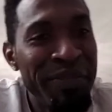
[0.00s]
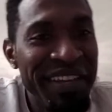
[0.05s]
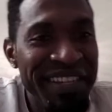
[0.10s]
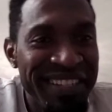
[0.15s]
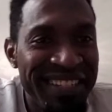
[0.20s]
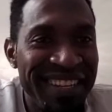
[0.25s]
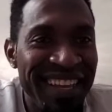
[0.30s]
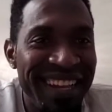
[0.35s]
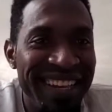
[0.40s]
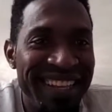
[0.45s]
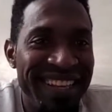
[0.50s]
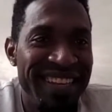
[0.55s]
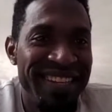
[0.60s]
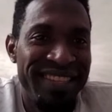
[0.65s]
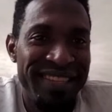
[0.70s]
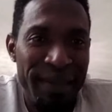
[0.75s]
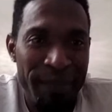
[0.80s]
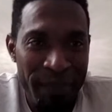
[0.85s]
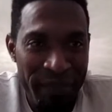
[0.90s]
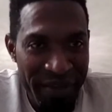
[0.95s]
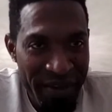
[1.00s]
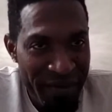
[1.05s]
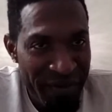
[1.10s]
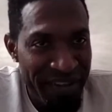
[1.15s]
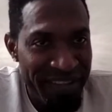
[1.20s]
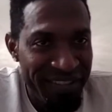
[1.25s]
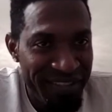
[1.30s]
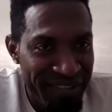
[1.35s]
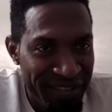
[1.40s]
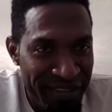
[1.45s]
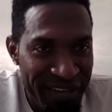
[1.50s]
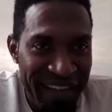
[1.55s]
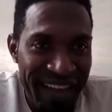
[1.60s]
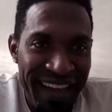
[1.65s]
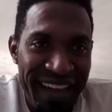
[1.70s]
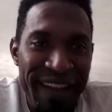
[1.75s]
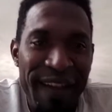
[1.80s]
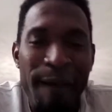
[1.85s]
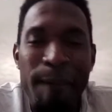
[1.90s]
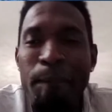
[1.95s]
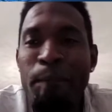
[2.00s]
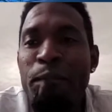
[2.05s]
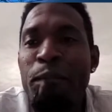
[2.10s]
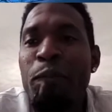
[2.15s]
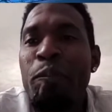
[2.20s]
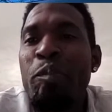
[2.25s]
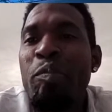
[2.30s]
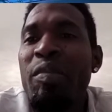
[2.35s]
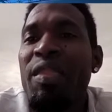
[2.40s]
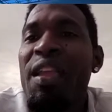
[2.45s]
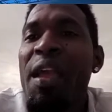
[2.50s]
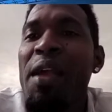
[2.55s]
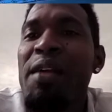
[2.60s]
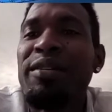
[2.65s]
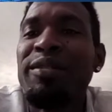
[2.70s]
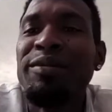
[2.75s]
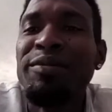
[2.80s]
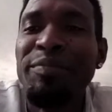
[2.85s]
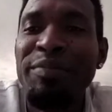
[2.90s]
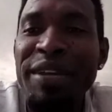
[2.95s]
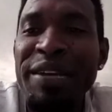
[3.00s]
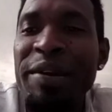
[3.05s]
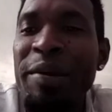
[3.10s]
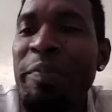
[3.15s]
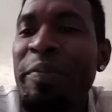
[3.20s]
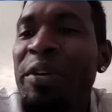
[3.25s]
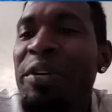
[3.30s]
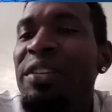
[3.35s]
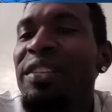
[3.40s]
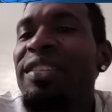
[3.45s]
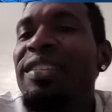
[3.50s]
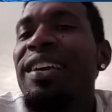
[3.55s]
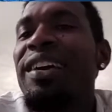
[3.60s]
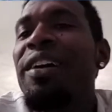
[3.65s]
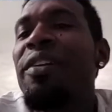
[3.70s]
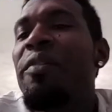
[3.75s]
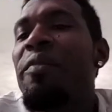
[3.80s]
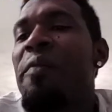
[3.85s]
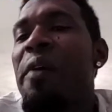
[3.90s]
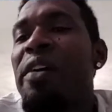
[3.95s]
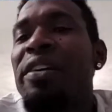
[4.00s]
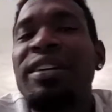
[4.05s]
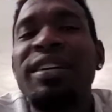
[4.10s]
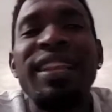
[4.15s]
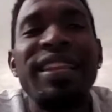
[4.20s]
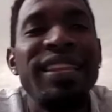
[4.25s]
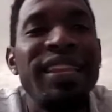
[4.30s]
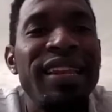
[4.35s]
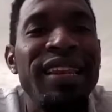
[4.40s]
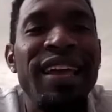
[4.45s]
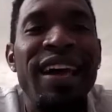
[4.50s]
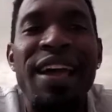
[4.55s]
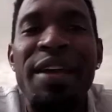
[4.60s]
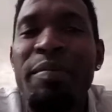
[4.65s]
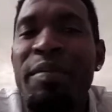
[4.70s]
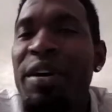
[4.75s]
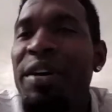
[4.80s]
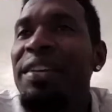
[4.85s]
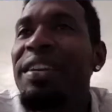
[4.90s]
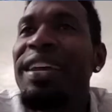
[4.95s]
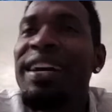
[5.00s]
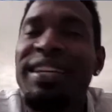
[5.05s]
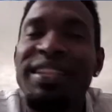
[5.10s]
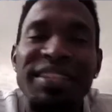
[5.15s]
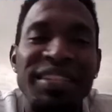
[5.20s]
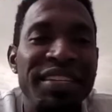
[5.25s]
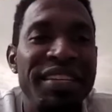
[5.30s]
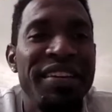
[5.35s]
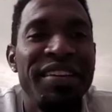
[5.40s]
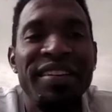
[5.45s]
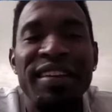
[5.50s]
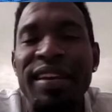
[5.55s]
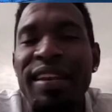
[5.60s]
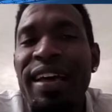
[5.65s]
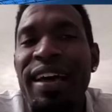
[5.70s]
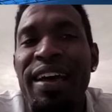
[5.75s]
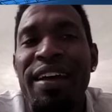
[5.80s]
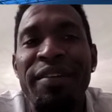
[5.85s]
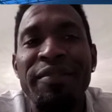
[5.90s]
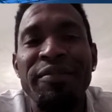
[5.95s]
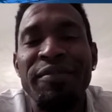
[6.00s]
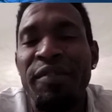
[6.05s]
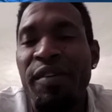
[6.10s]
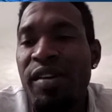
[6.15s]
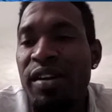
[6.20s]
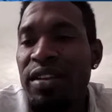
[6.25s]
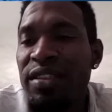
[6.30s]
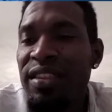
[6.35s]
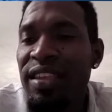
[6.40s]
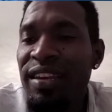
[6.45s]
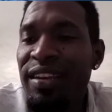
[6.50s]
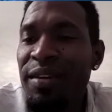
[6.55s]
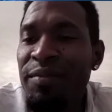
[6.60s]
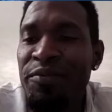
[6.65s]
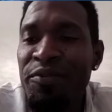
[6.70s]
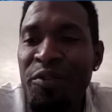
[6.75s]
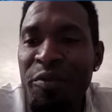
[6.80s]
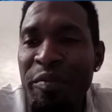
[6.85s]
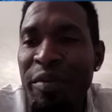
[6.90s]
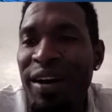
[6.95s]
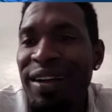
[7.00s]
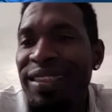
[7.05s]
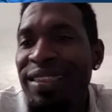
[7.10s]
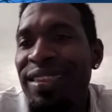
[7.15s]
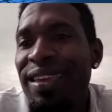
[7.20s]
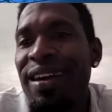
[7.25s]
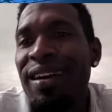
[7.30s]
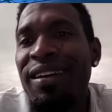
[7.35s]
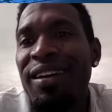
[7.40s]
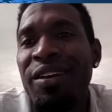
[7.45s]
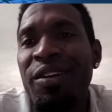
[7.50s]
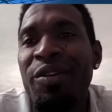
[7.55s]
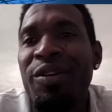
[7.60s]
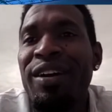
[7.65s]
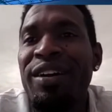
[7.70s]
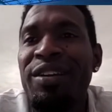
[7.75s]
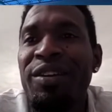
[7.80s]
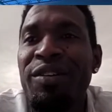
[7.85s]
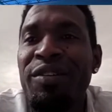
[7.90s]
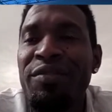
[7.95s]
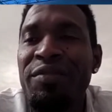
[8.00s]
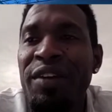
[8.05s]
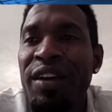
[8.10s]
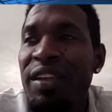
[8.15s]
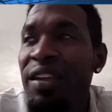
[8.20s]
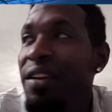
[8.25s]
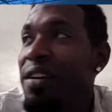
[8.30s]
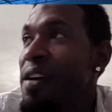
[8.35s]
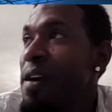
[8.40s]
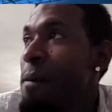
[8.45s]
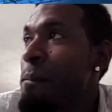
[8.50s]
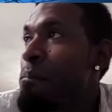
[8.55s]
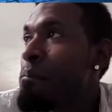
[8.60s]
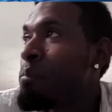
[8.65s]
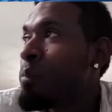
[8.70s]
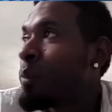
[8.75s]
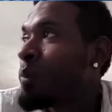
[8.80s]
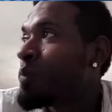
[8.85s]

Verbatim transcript: special guest appearance tonight. Big up on yourself. Click the like button and share the like. Tell them football talk and go on over here